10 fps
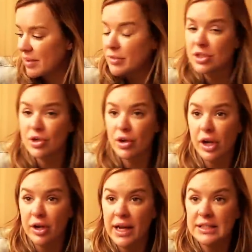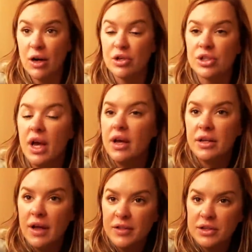Maybe she took her hearing aids out. Yeah.
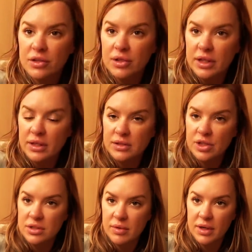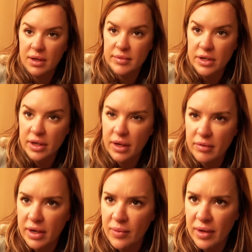Now that they're clean, she doesn't want to get them dirty again
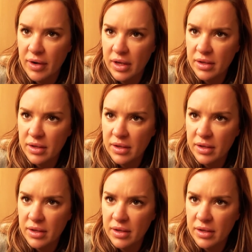right away, right?